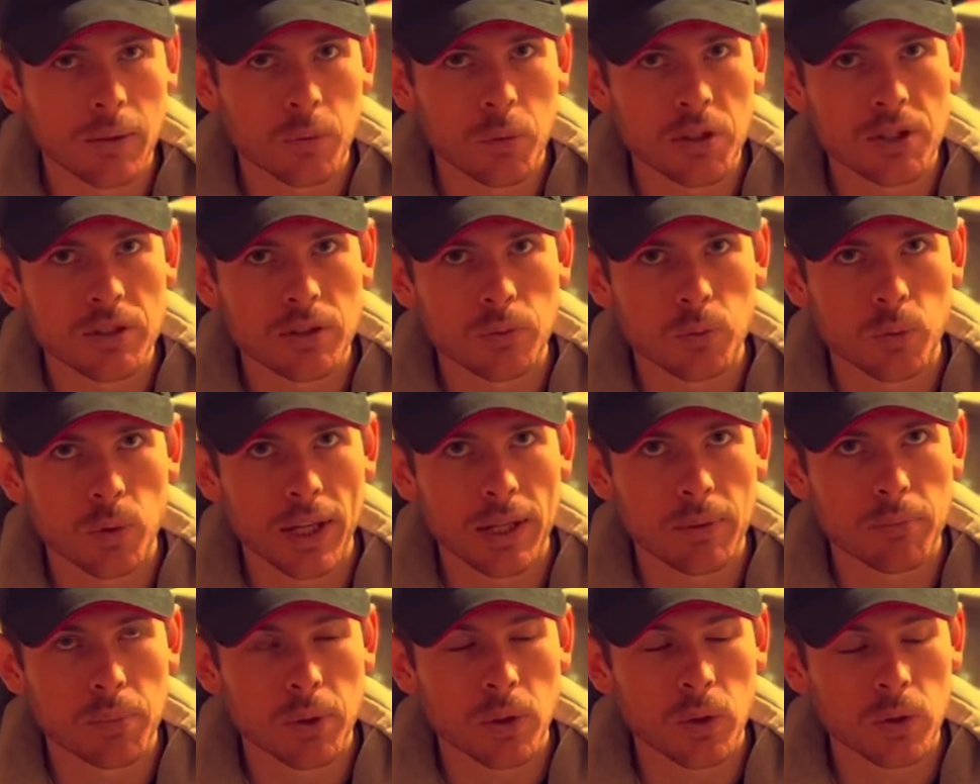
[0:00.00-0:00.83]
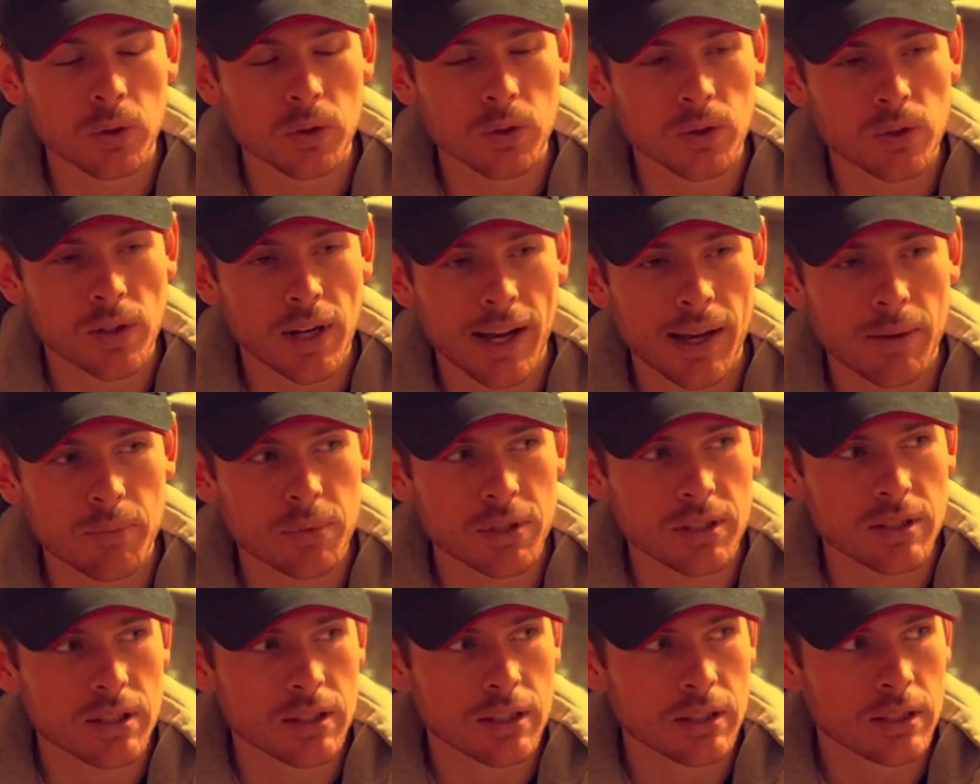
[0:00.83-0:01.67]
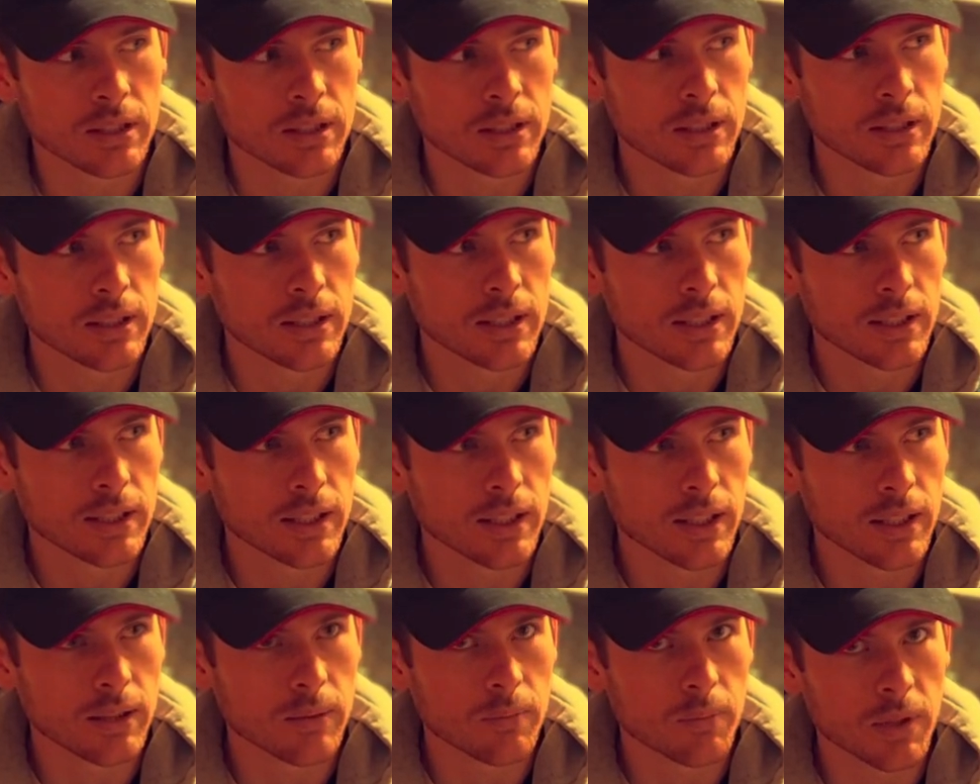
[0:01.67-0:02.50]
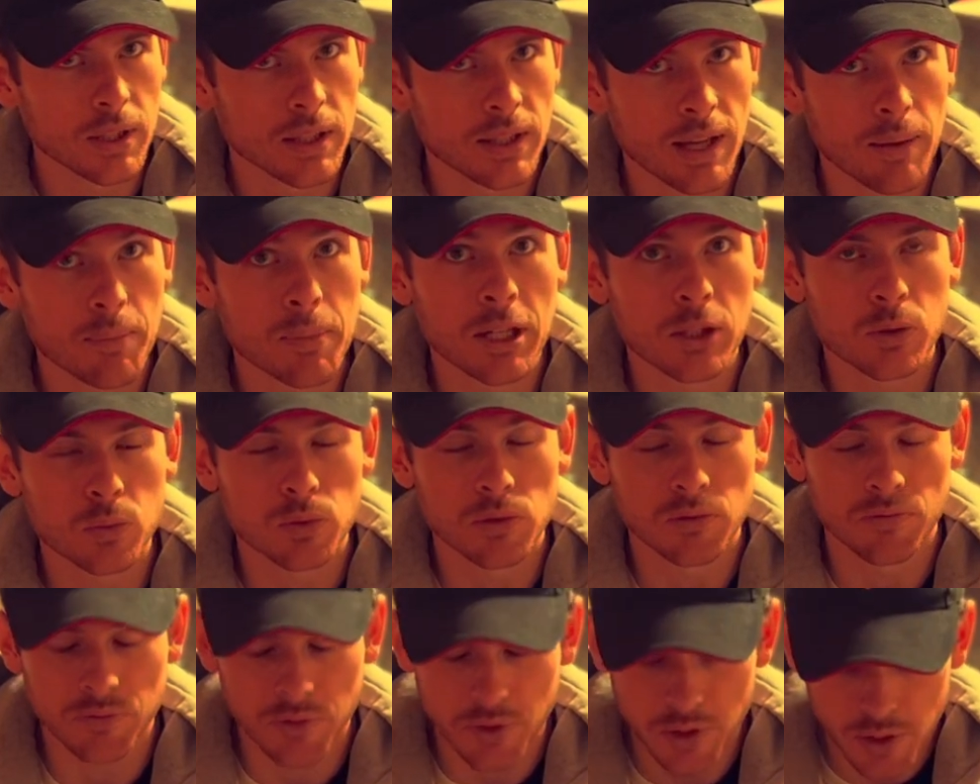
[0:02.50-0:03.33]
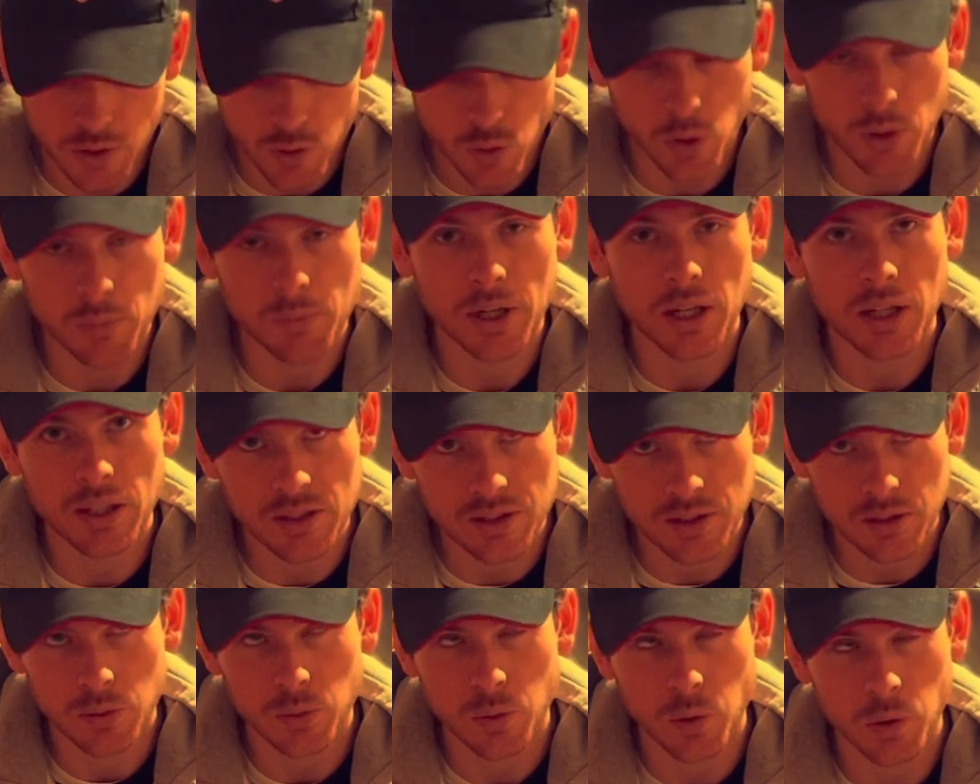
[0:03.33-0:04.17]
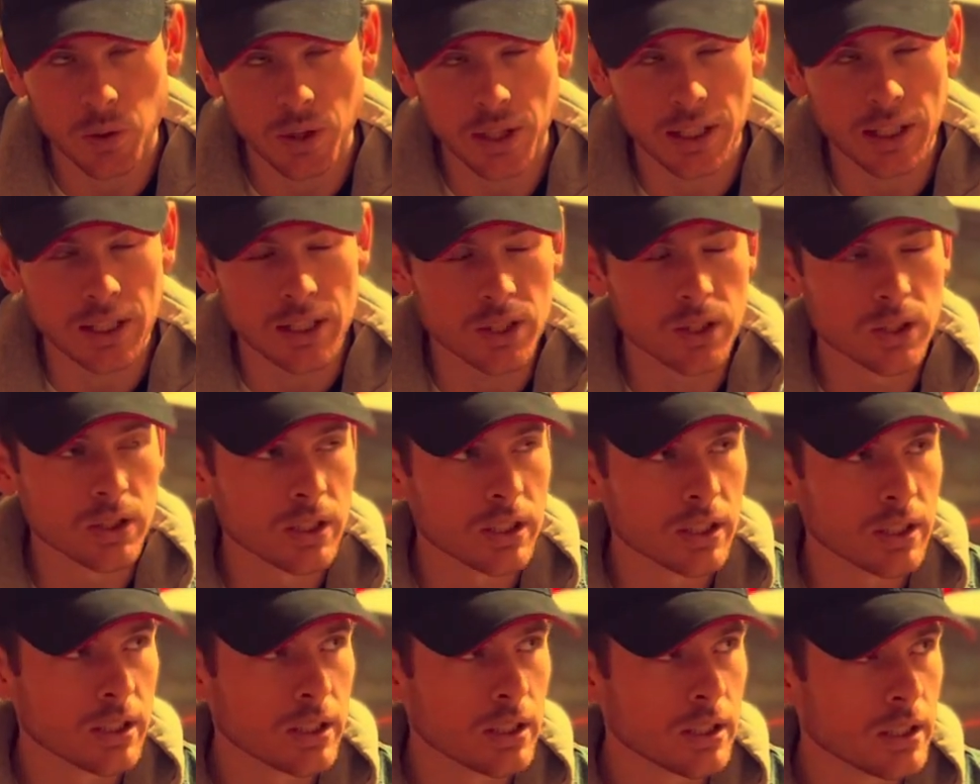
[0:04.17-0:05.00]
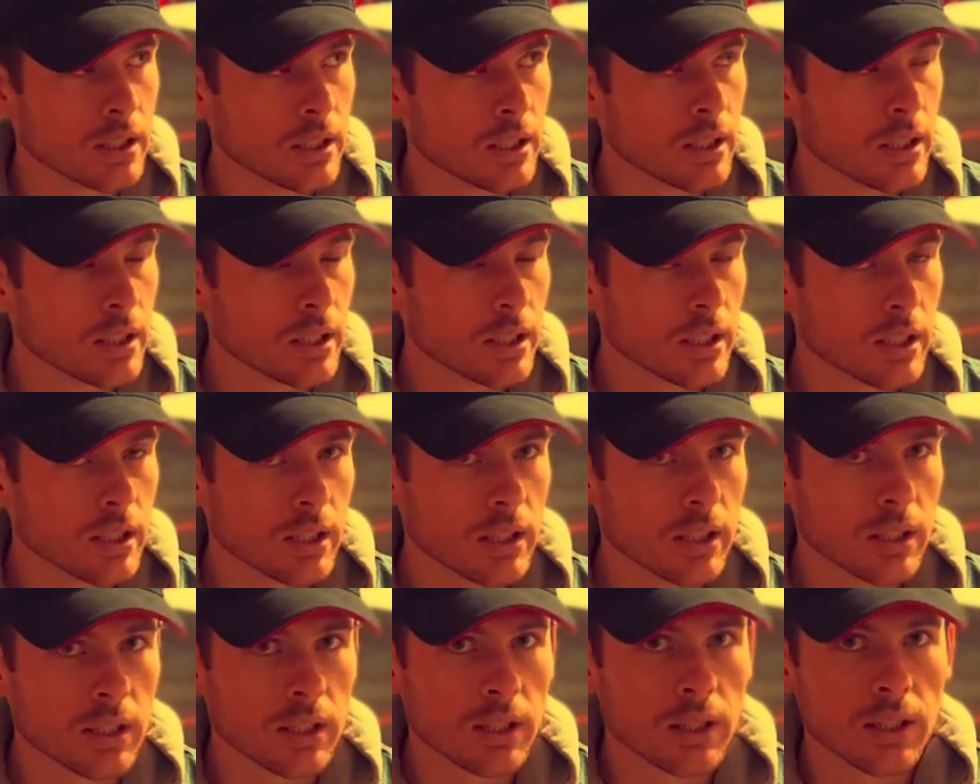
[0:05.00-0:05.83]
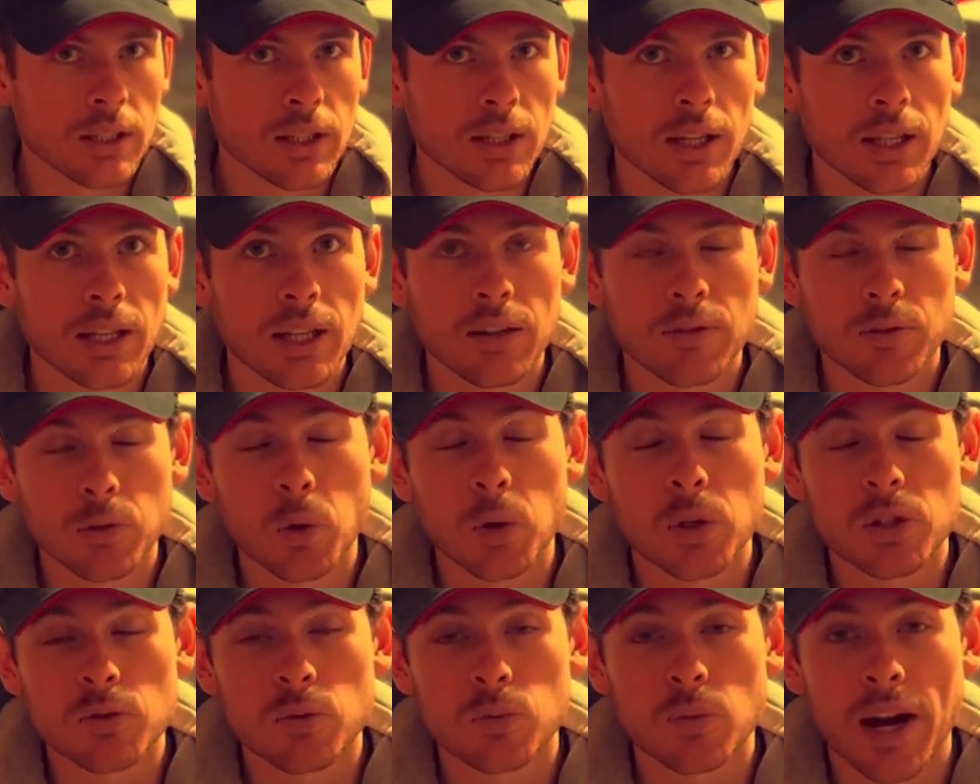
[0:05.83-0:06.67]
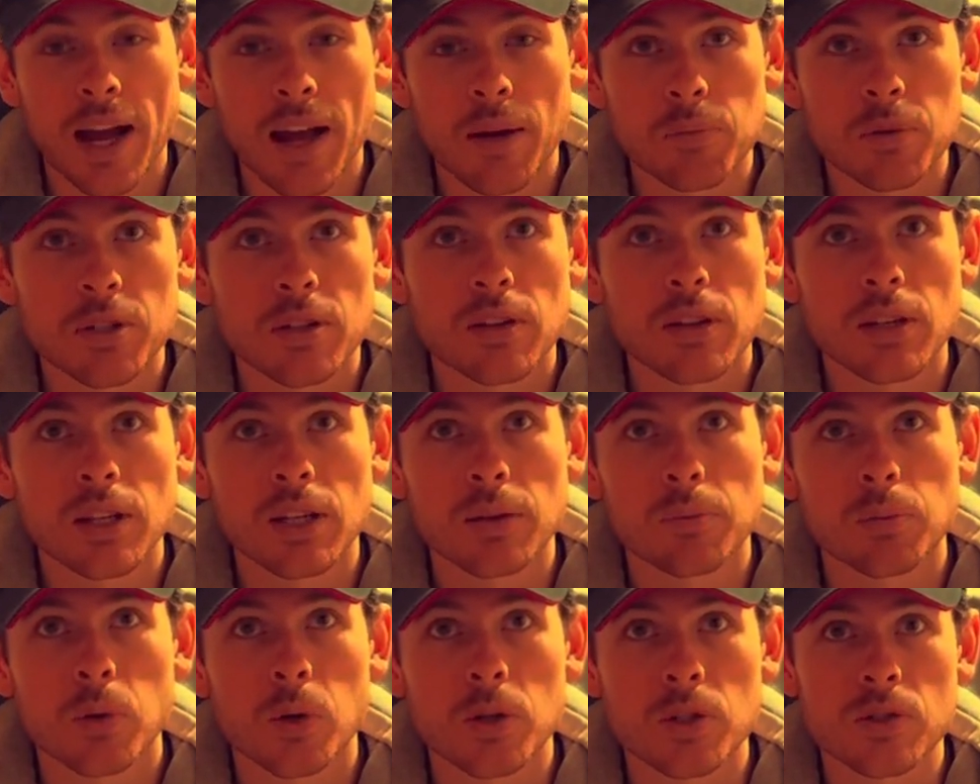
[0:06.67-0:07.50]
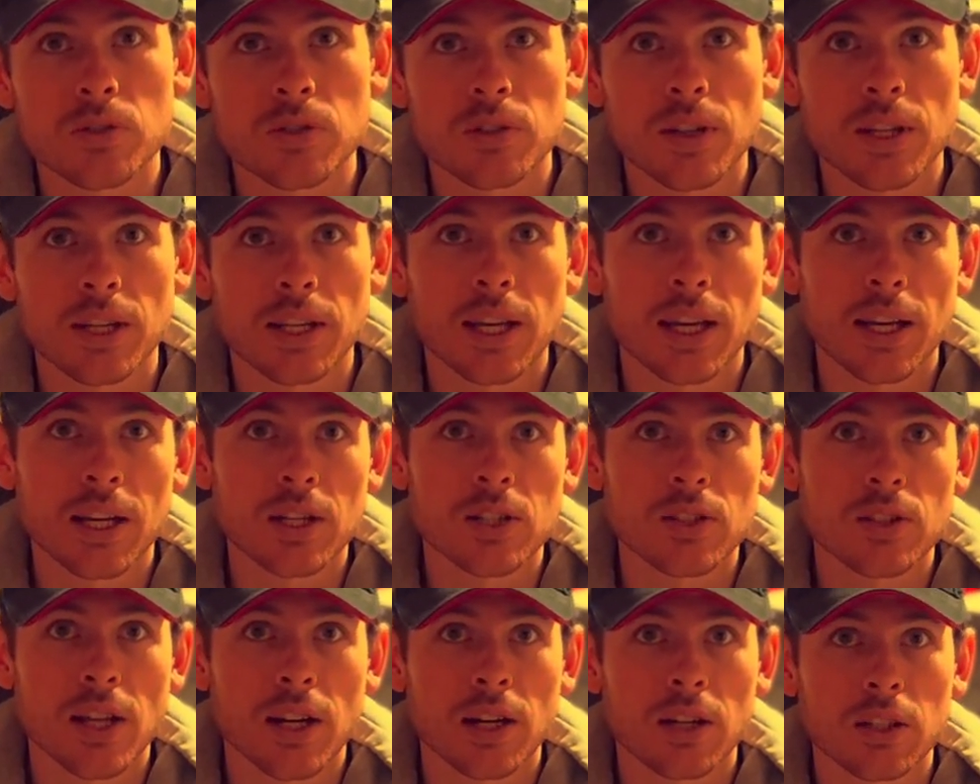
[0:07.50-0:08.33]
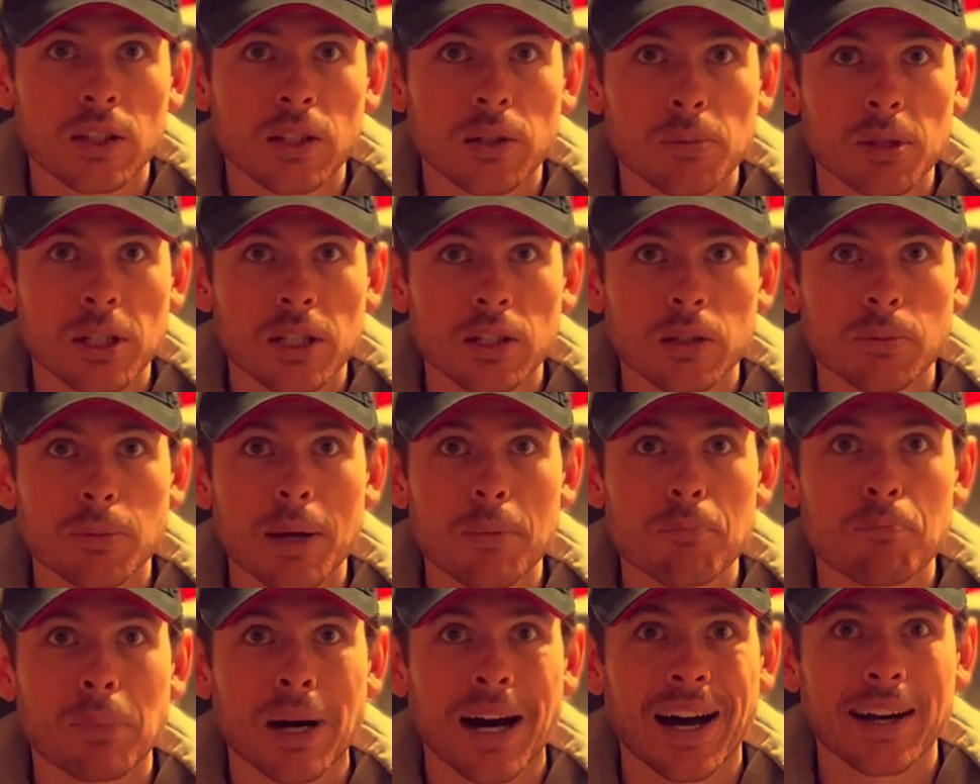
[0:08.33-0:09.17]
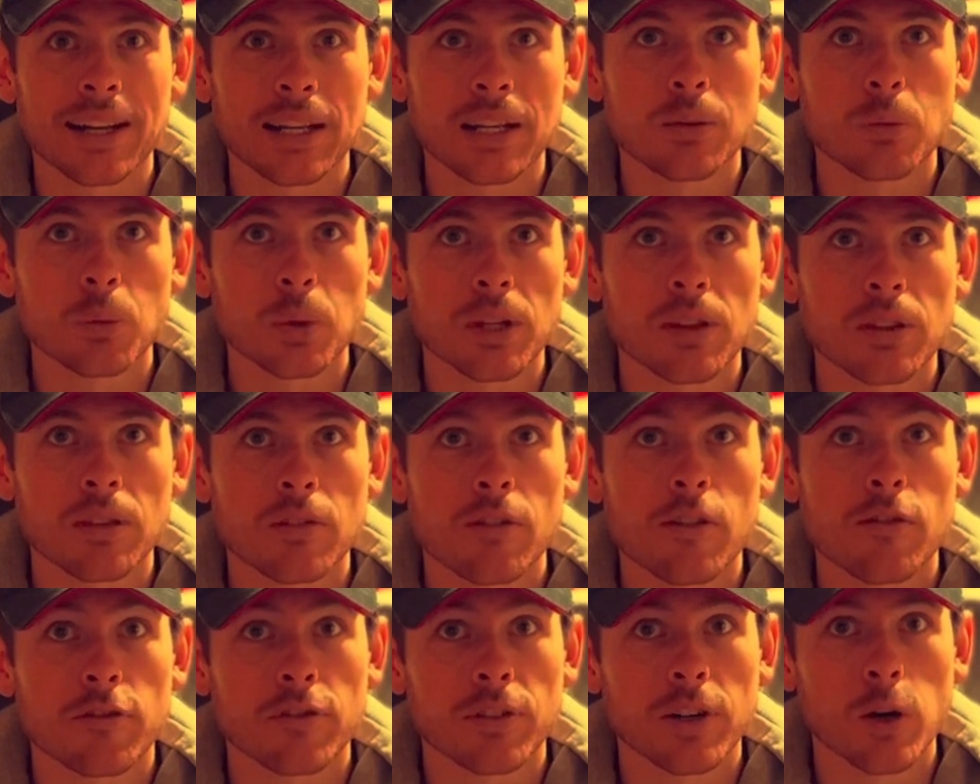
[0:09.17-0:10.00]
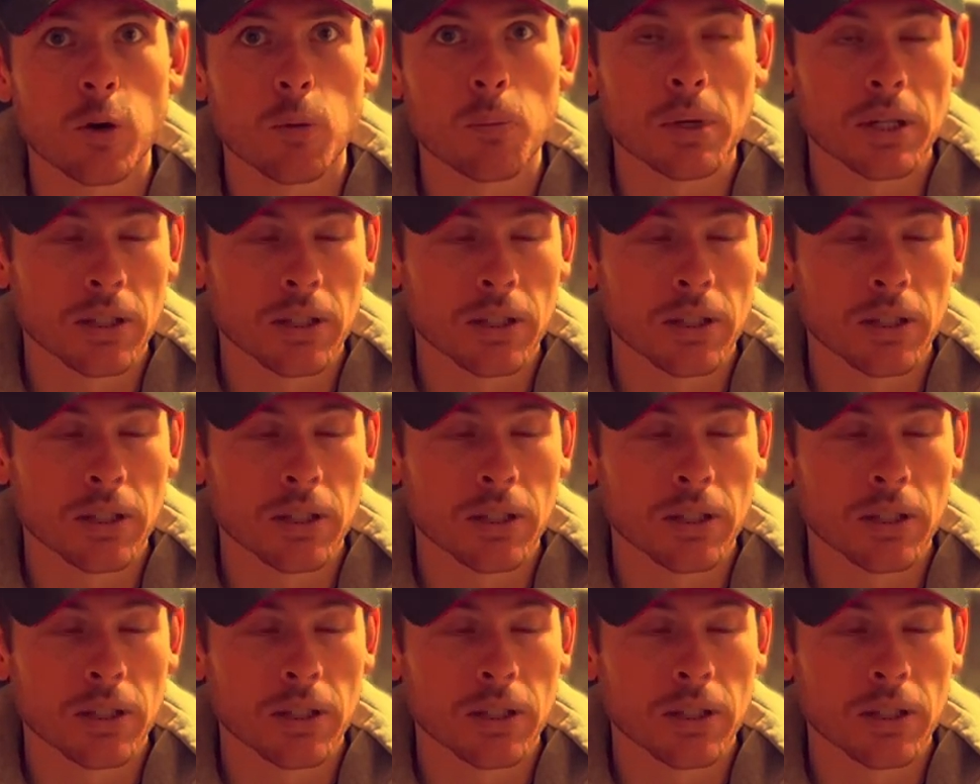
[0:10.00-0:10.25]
with some red pull straps. That makes room for the door bars and the roll cage. And then of course wrapped the portions of the cage that are going to be near my body with foam.